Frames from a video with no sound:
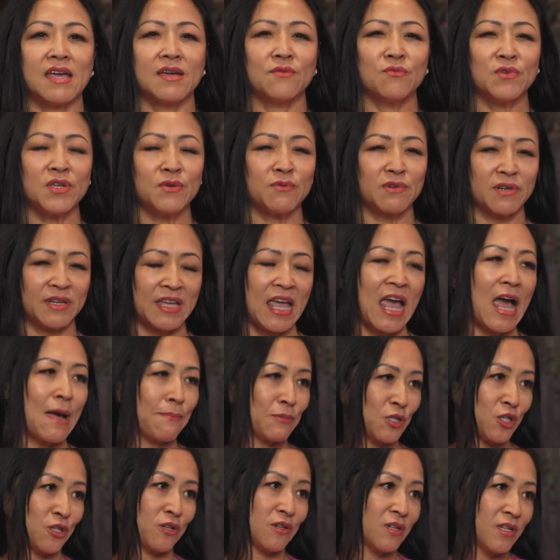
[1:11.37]
We were
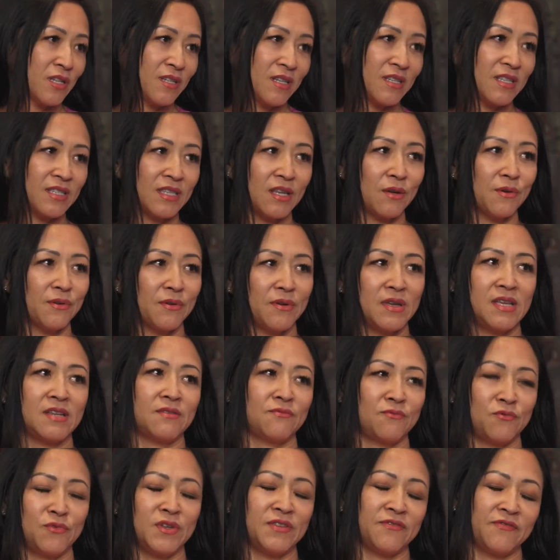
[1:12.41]
captured, so
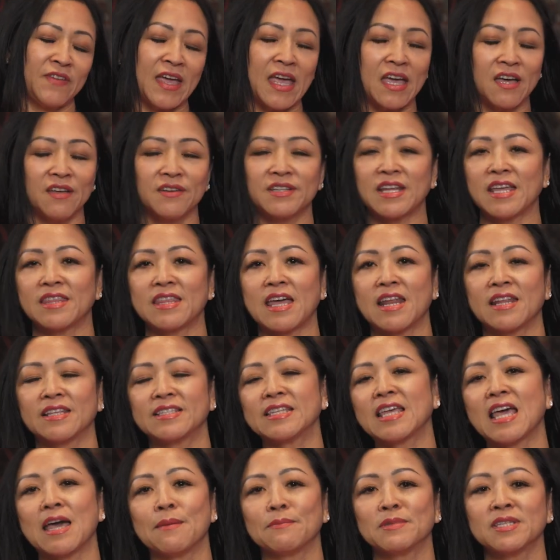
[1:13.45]
we failed at that
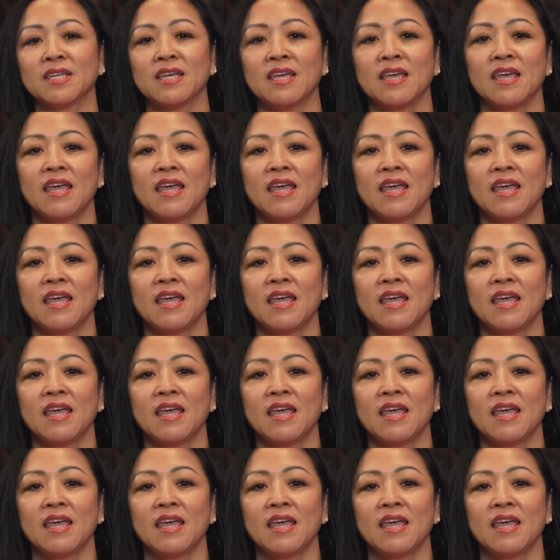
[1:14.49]
attempt.